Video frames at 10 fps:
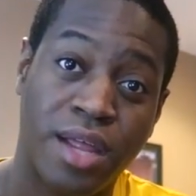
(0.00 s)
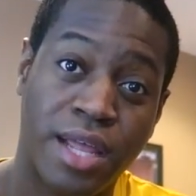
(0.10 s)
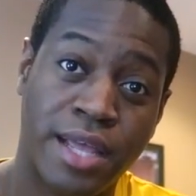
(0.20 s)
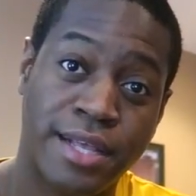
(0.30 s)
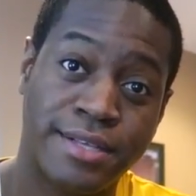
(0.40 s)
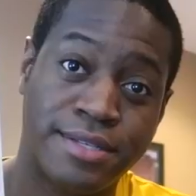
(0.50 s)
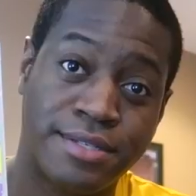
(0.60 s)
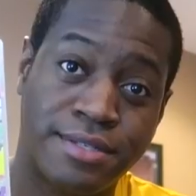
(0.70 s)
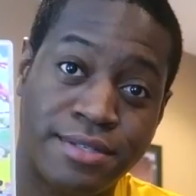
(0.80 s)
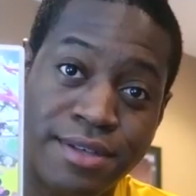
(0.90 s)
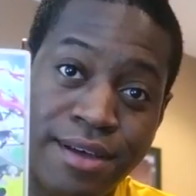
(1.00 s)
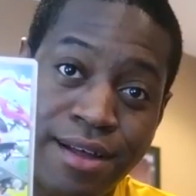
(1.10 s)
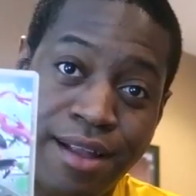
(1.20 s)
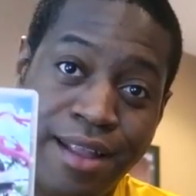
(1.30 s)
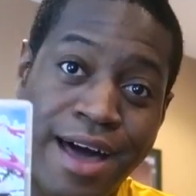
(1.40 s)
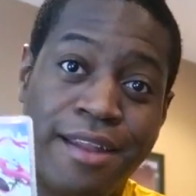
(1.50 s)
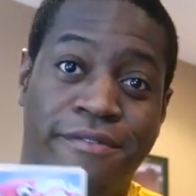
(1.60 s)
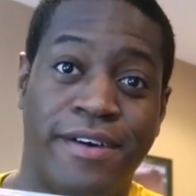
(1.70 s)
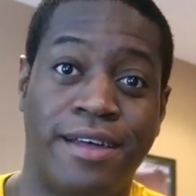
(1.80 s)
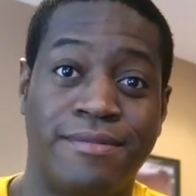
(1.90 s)
is a lot of
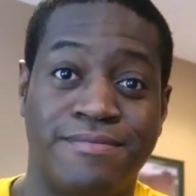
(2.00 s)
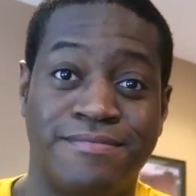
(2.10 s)
fun.